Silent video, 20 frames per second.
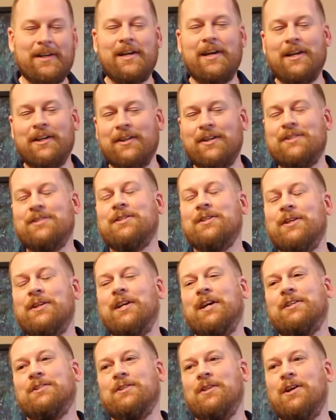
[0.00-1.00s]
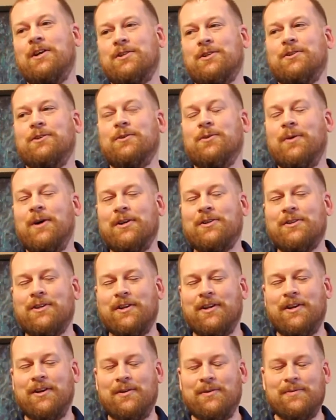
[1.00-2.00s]
That kind of leads to the next logical
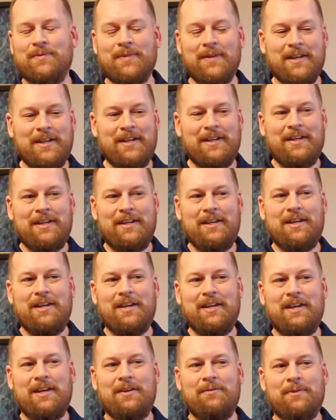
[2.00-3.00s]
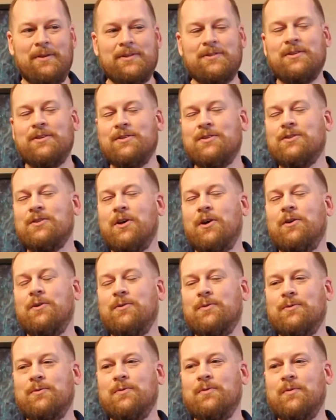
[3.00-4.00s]
question of, if this is
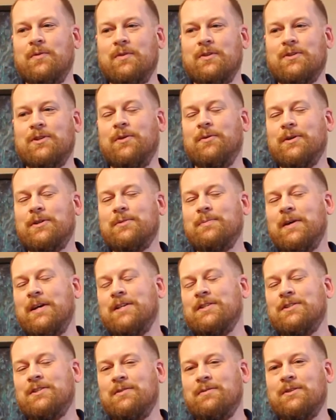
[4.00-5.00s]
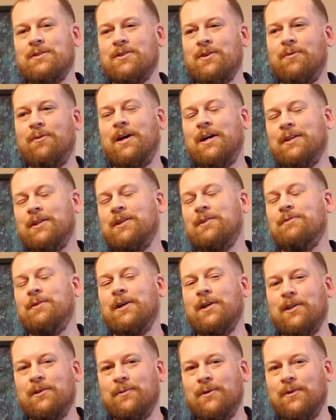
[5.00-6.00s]
so expansive and so widely
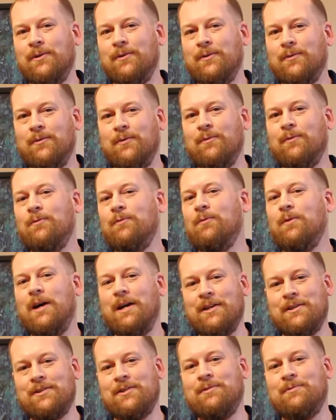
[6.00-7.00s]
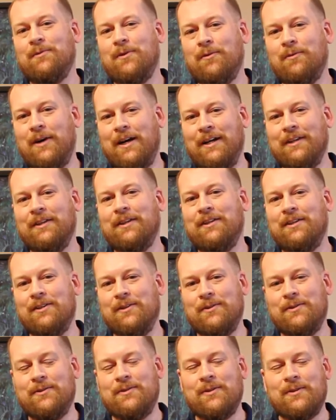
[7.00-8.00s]
available, why isn't it more widely
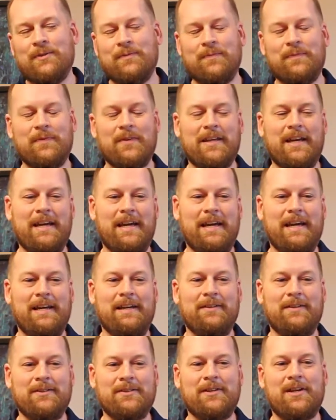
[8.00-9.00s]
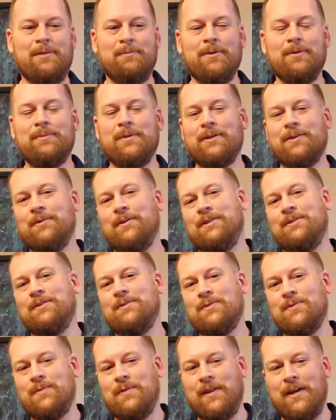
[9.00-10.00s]
used? And there's a couple of big
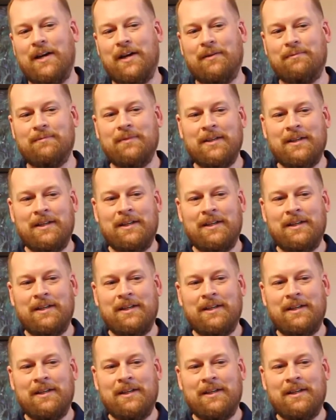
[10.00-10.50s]
reasons for that.